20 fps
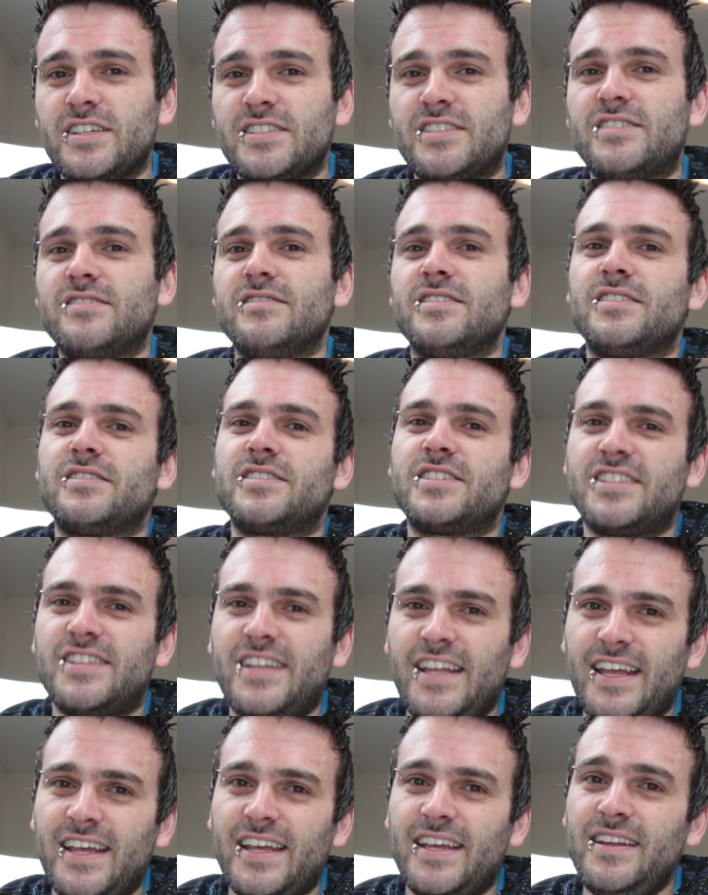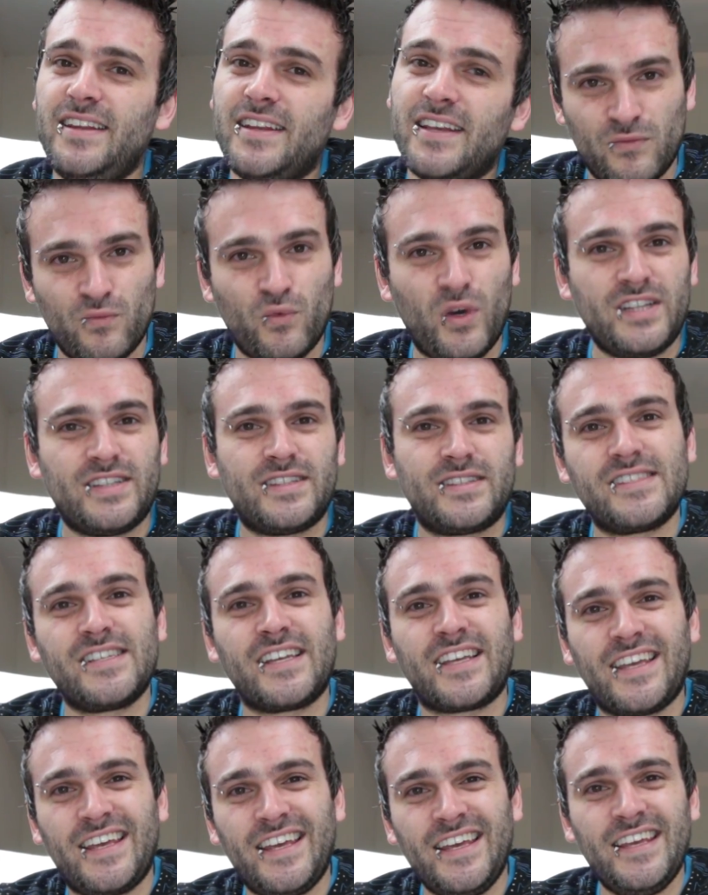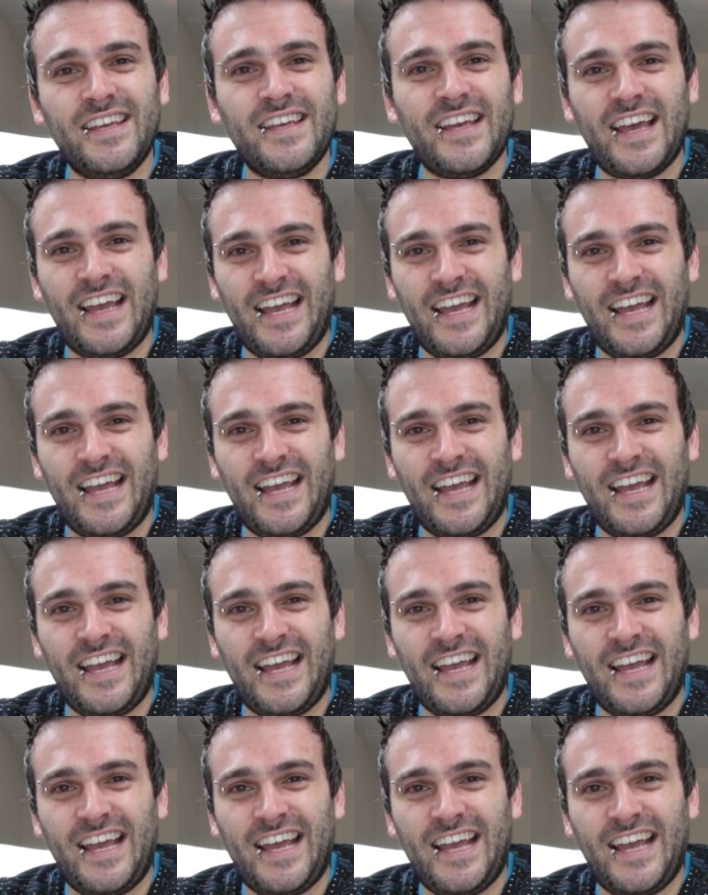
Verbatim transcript: us to understand what the key